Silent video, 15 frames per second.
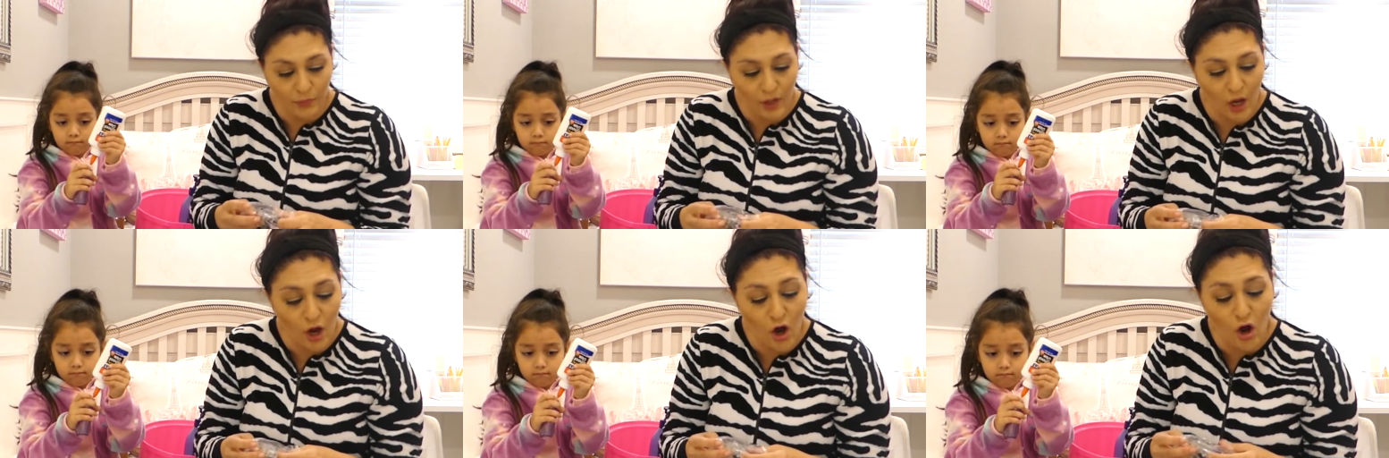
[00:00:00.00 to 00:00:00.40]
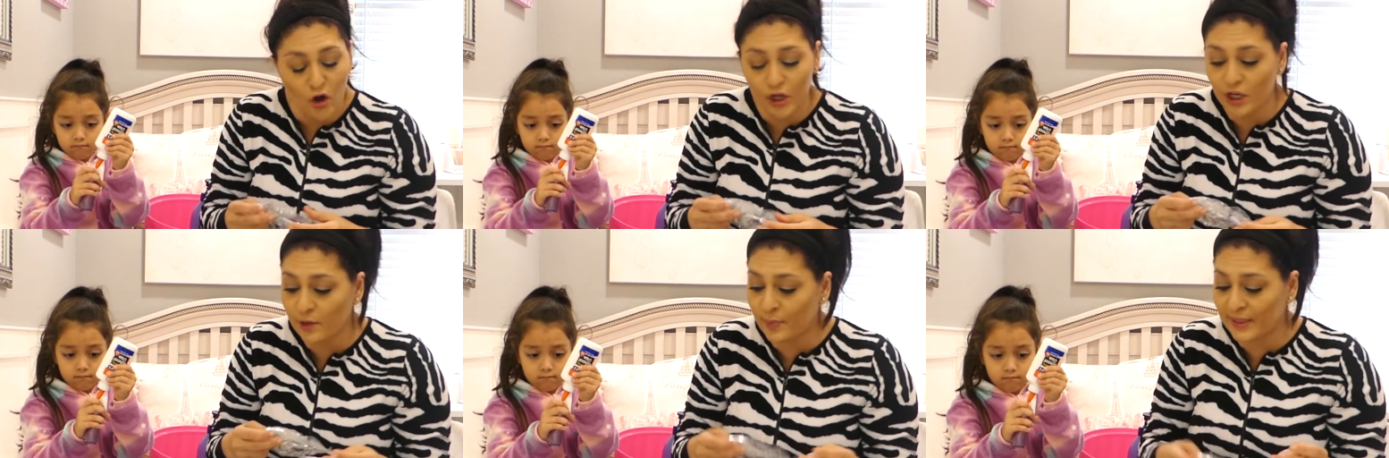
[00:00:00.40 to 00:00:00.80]
Speaker 1: Oh, you
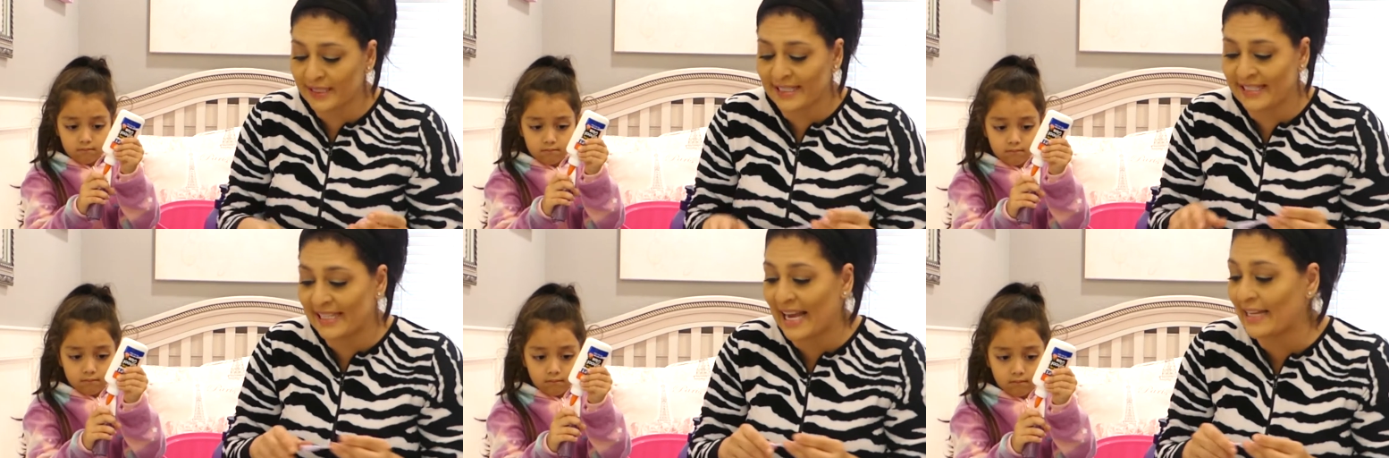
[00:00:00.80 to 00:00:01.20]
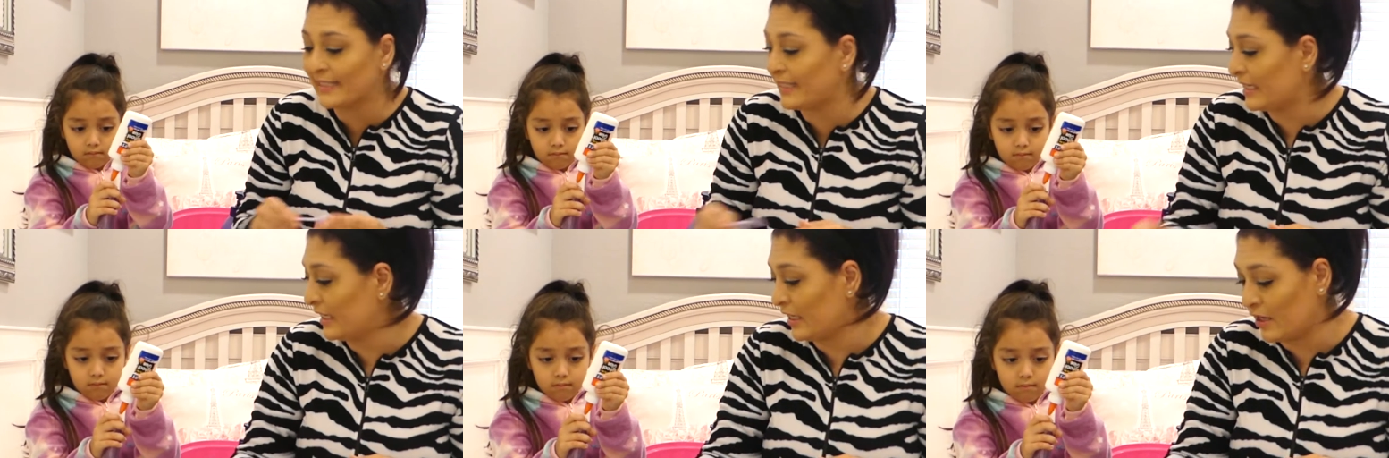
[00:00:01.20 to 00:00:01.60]
can put a scent
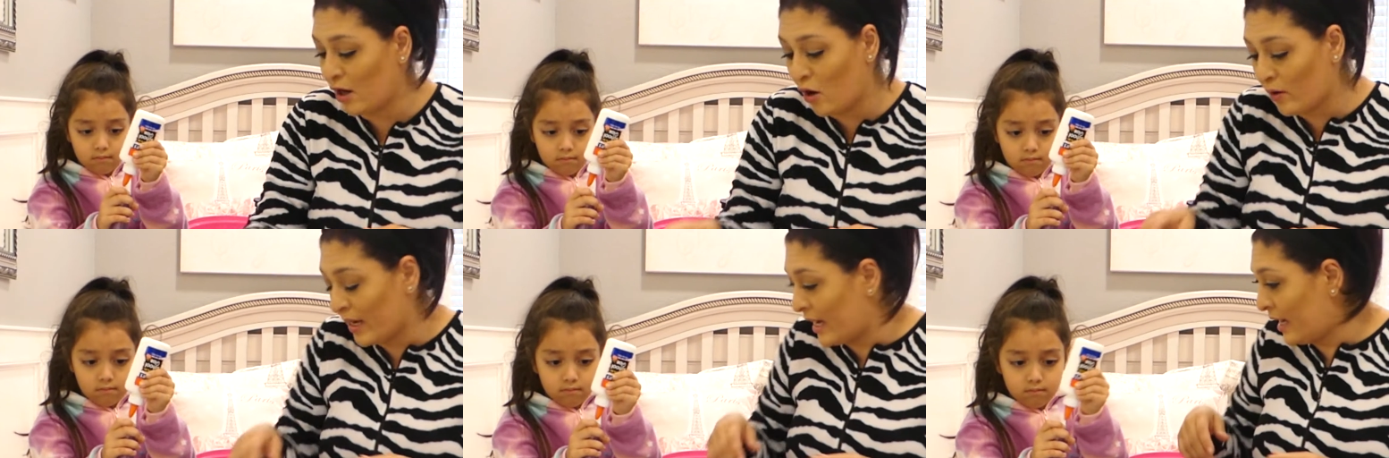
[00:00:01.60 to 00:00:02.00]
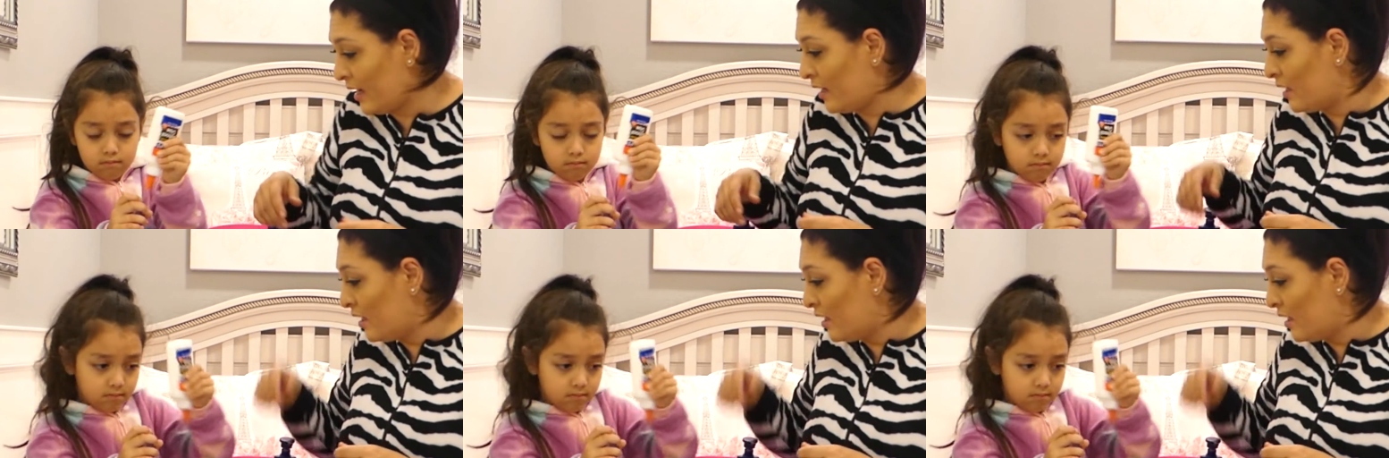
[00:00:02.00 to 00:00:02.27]
in it. Okay.